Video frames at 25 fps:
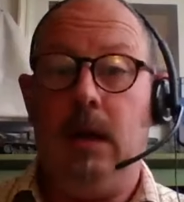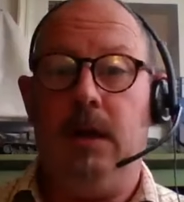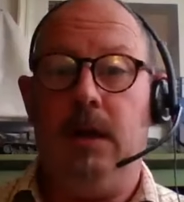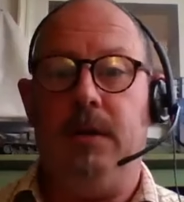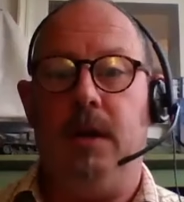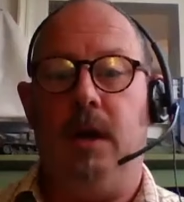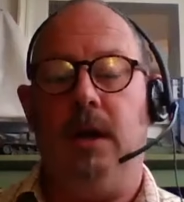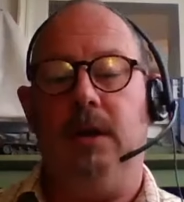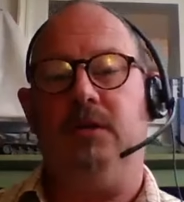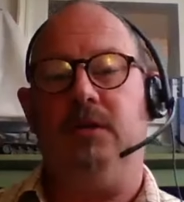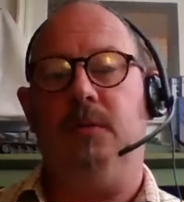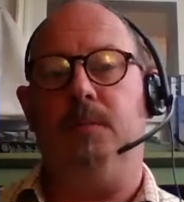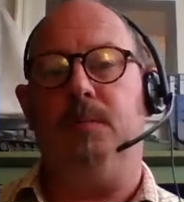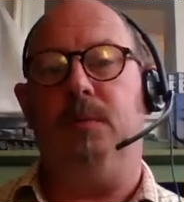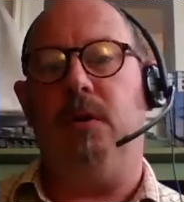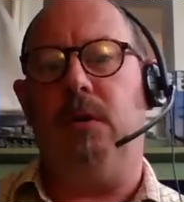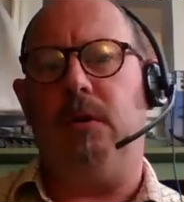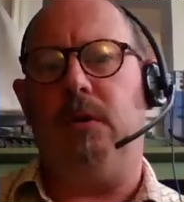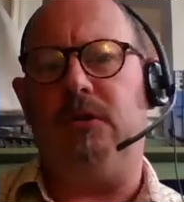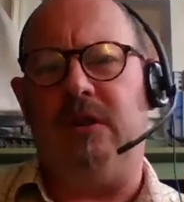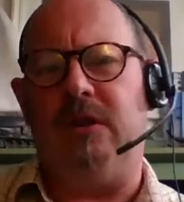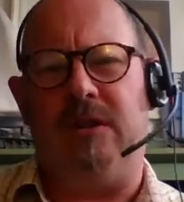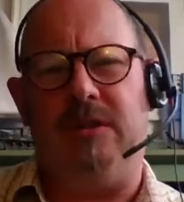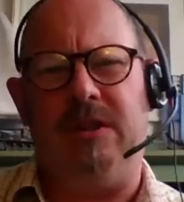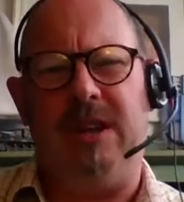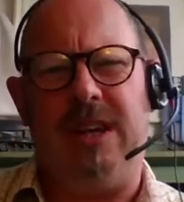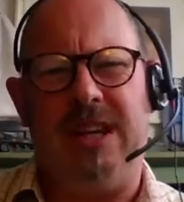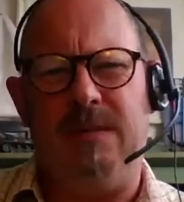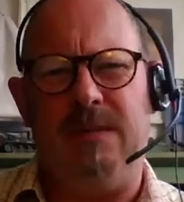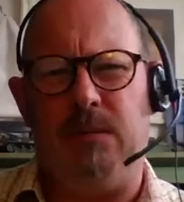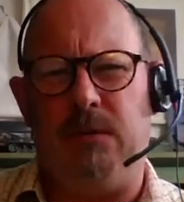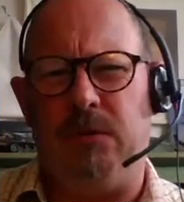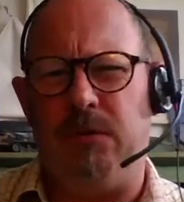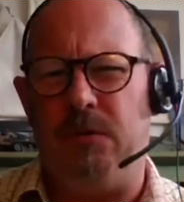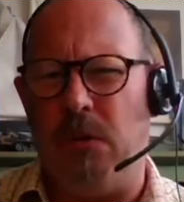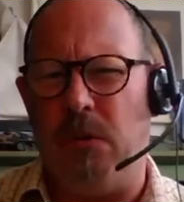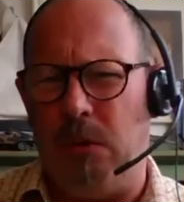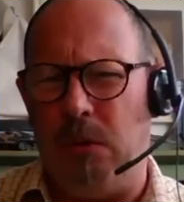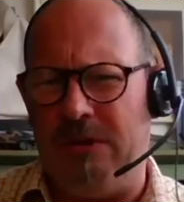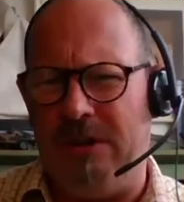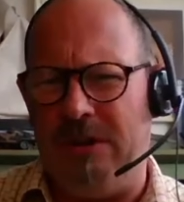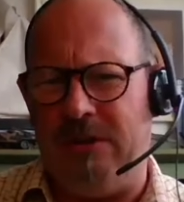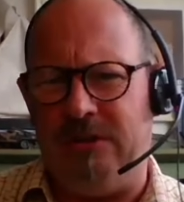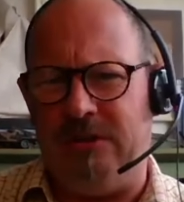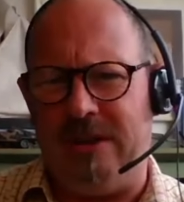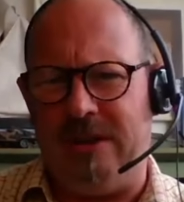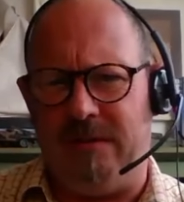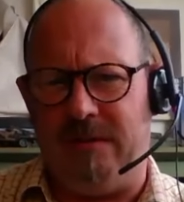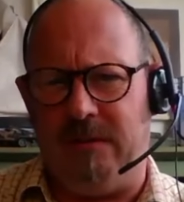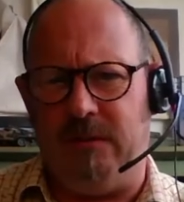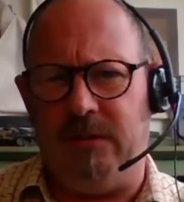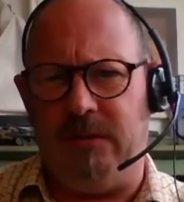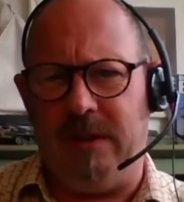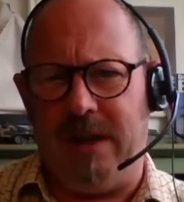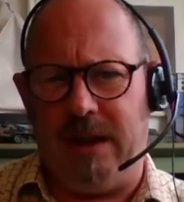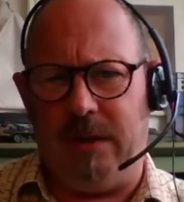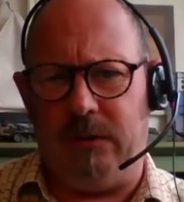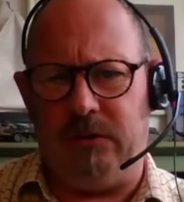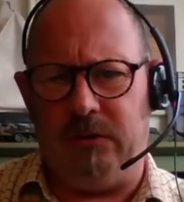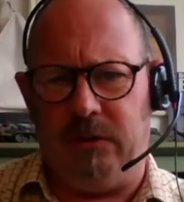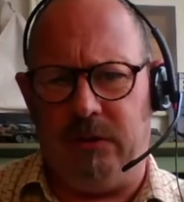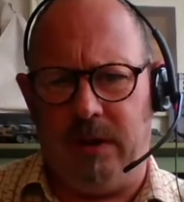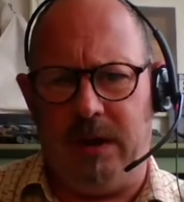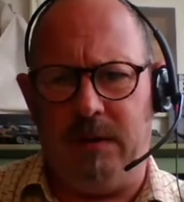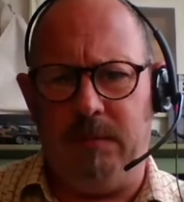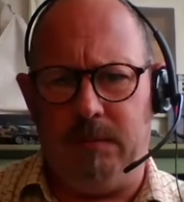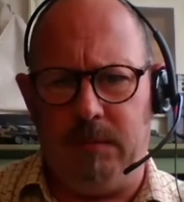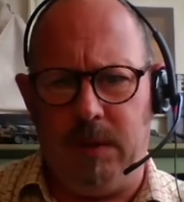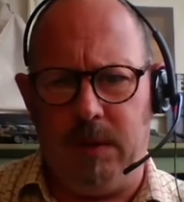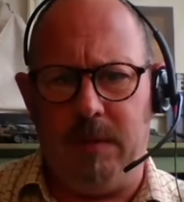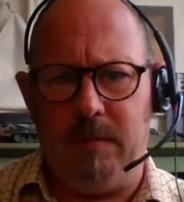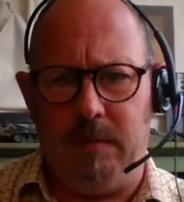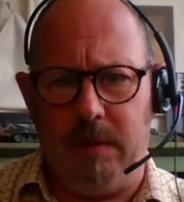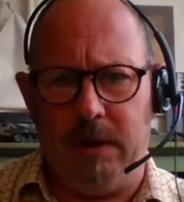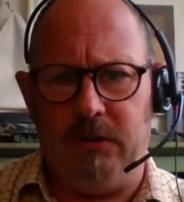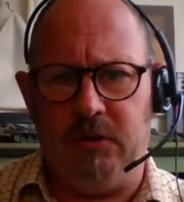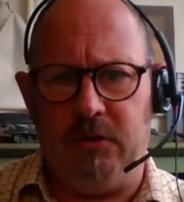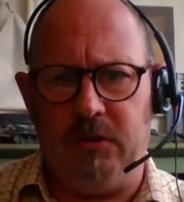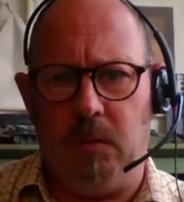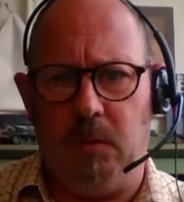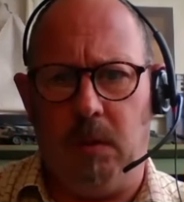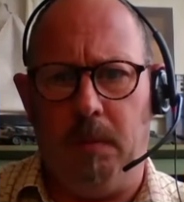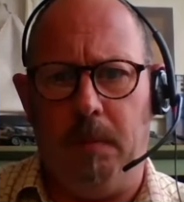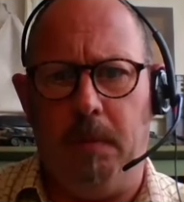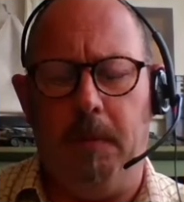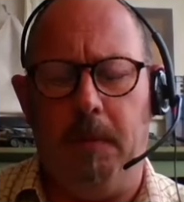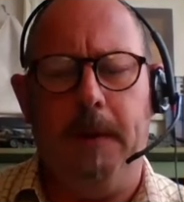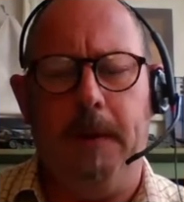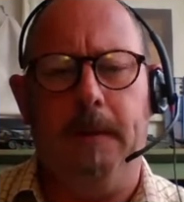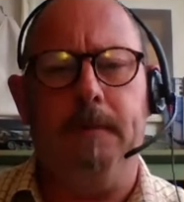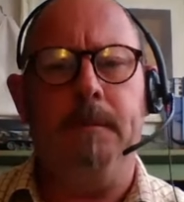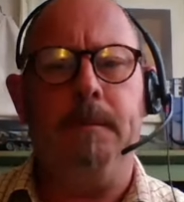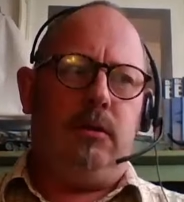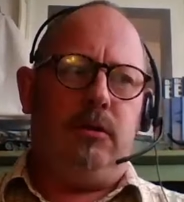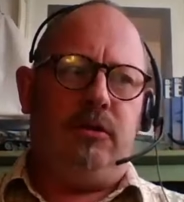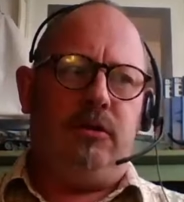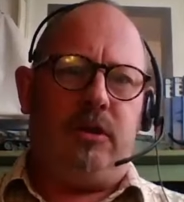At the height of production, I think it was forty-seven thousand they, they reached at yeah. one point.